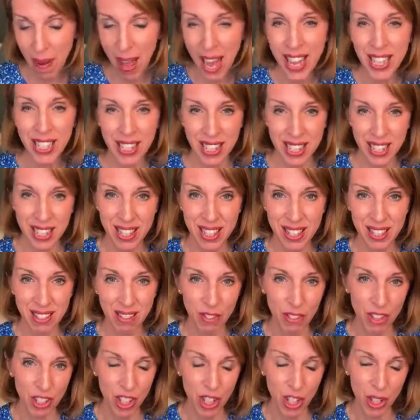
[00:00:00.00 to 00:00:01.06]
pants
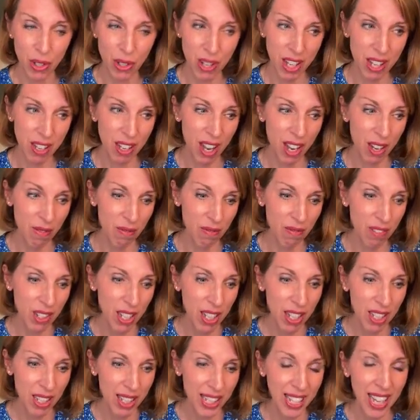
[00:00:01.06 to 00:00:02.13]
to
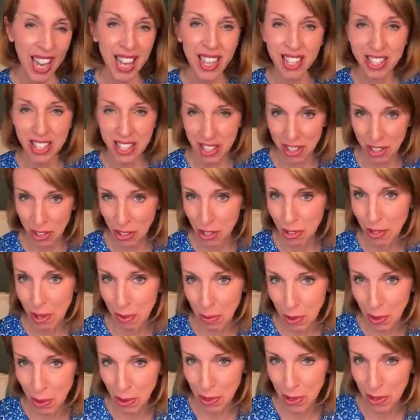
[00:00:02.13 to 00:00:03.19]
catch those
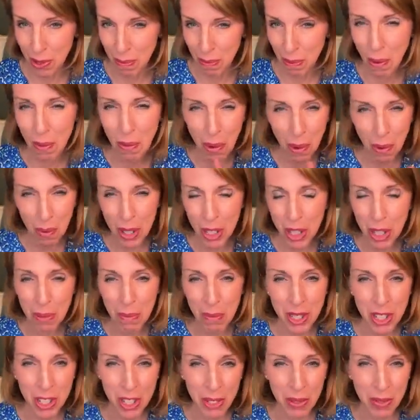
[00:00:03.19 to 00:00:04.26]
dribbles. But what we
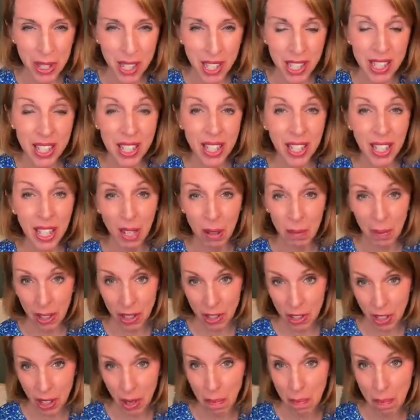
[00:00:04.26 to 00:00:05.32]
should be doing is thinking
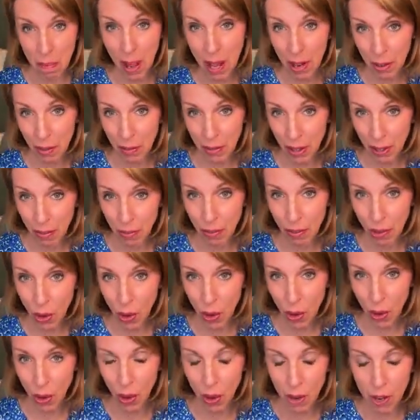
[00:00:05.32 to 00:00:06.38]
about our pelvic
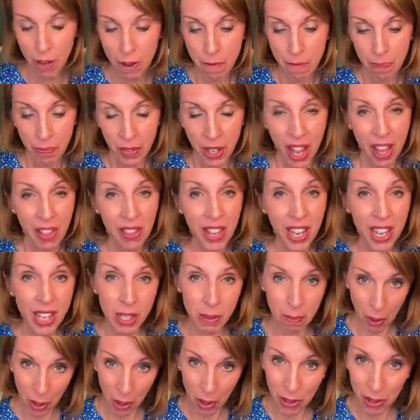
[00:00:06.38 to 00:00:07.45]
floor. And that
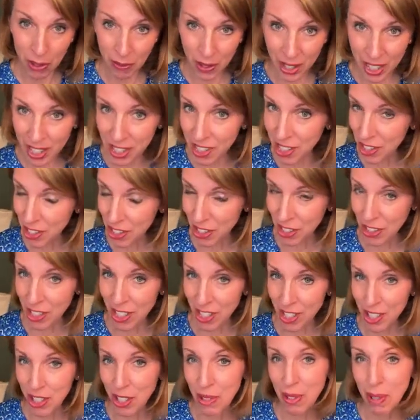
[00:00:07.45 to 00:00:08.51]
is part of
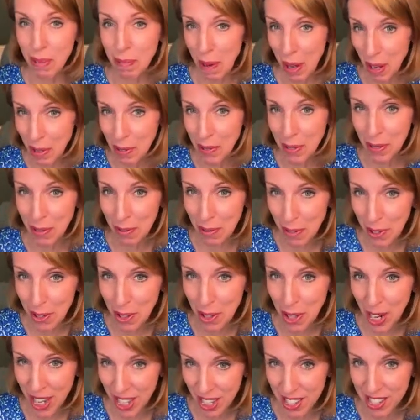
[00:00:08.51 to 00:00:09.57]
exercise. Doing pelvic
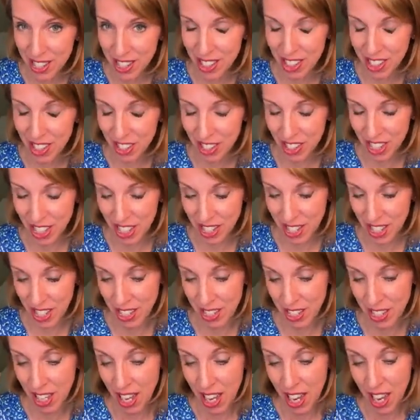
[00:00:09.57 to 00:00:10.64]
floor
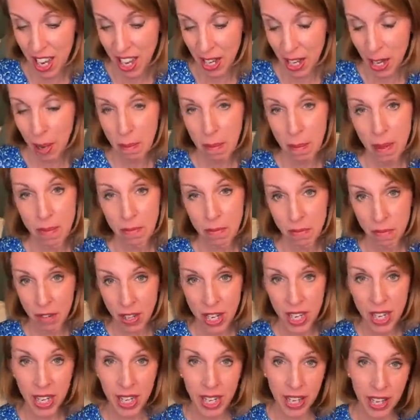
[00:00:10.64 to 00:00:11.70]
exercises can be
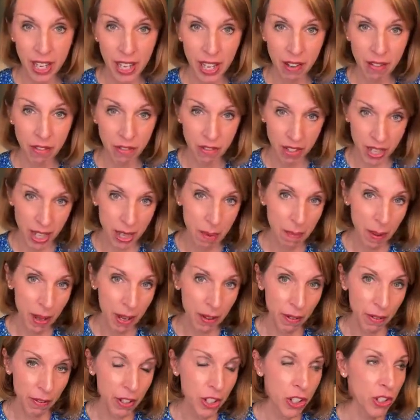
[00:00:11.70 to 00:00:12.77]
really, really
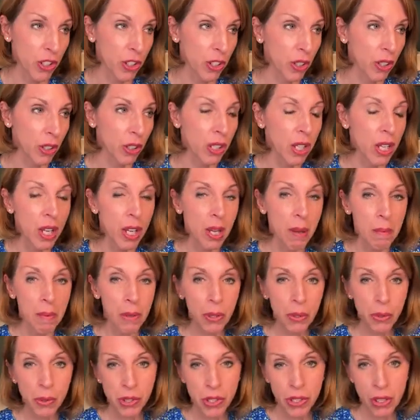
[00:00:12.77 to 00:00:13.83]
beneficial,
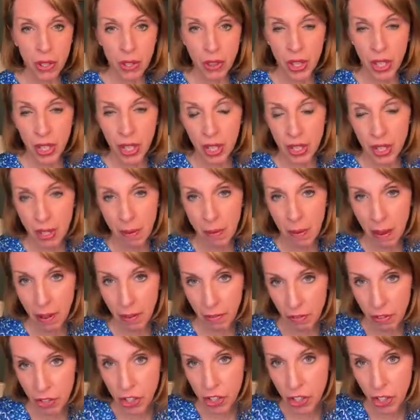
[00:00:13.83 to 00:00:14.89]
but also thinking
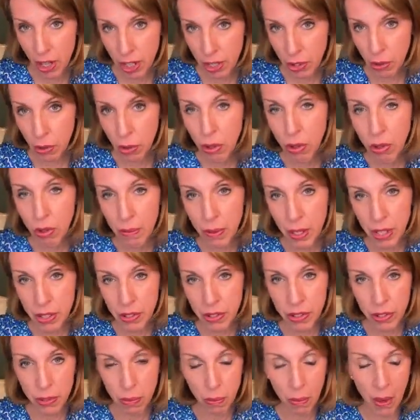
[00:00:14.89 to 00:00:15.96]
about vaginal
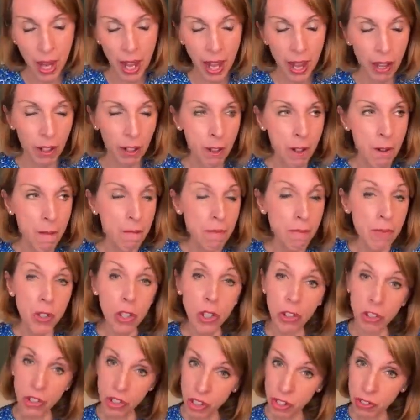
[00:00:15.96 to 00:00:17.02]
hormones as well.
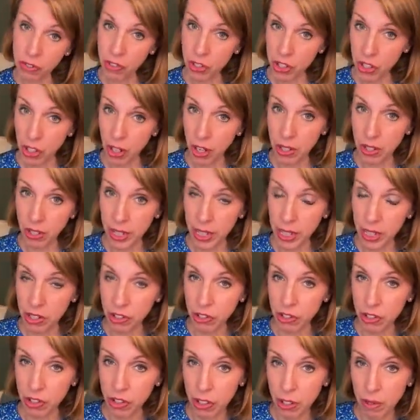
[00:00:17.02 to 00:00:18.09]
Not just vaginal
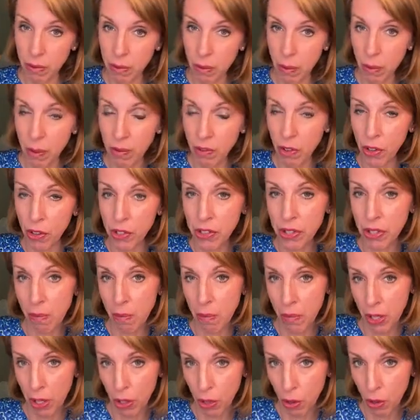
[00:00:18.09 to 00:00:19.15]
estrogen, but we've got
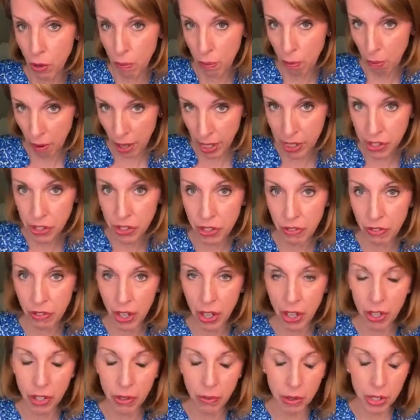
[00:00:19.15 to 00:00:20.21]
something called
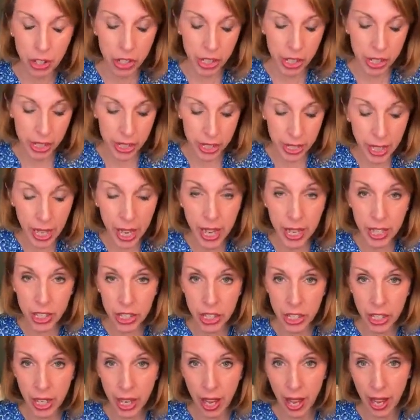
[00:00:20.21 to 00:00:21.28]
progesterone, which is
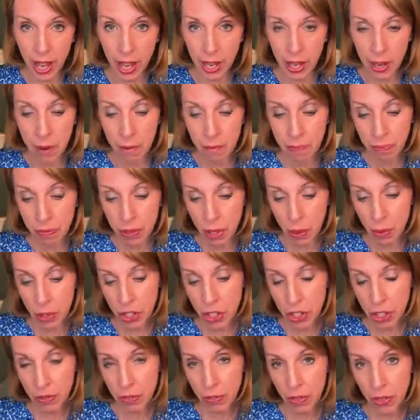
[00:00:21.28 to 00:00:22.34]
DHEA,
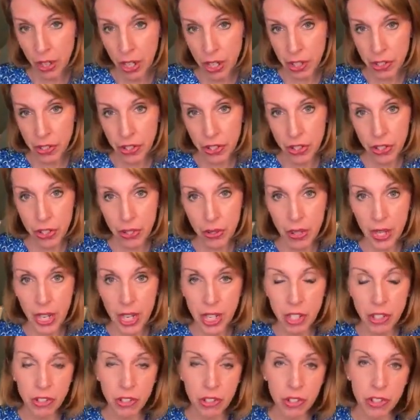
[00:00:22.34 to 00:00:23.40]
which converts to
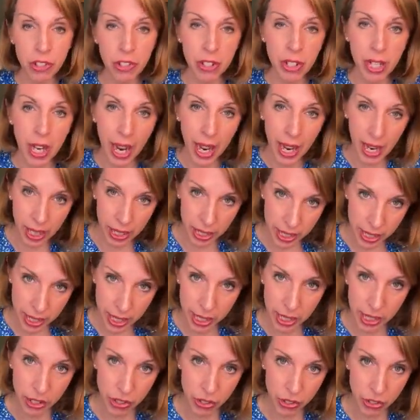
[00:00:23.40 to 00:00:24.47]
estrogen and
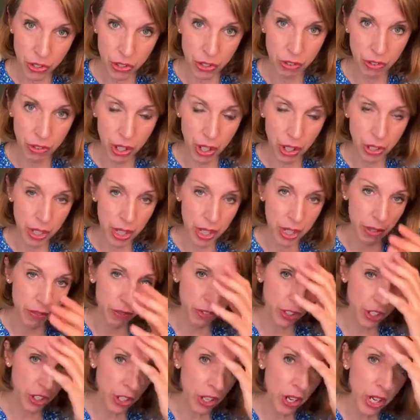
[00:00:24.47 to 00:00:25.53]
testosterone in the
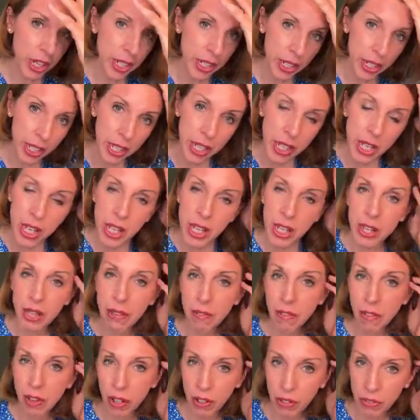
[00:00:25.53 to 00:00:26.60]
vagina,
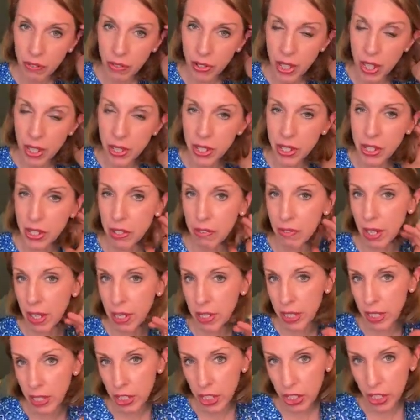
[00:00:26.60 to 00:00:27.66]
the vulva, the
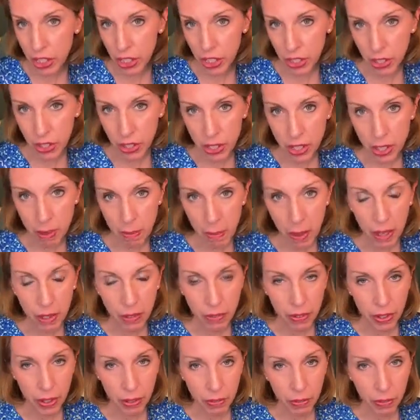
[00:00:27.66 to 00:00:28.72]
surrounding tissues, the
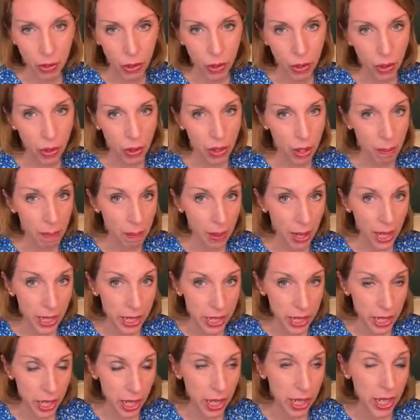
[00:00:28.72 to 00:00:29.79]
pelvic floor, the
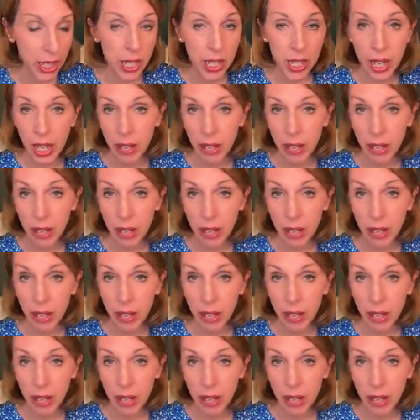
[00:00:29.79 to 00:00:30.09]
bladder,